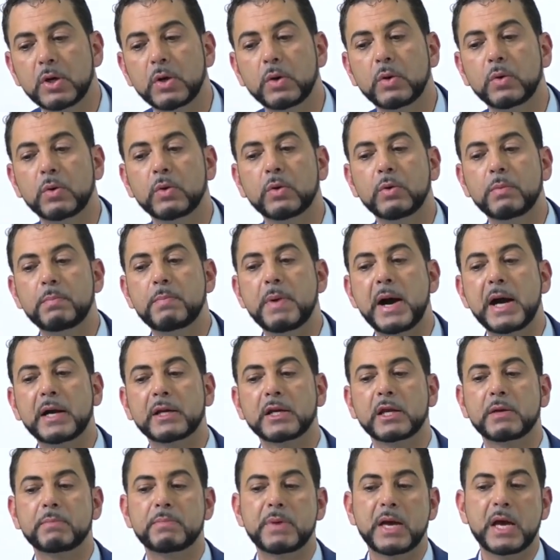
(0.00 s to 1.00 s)
or
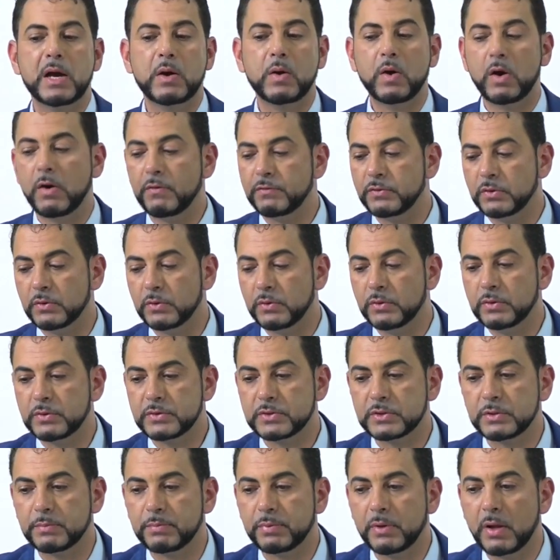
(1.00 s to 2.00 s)
bargaining power of your
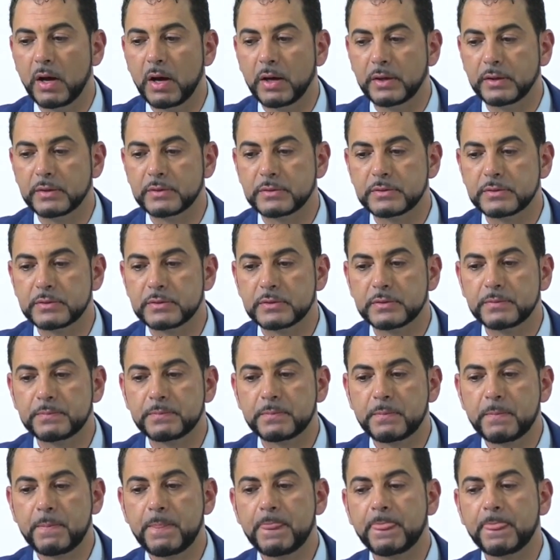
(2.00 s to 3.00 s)
suppliers.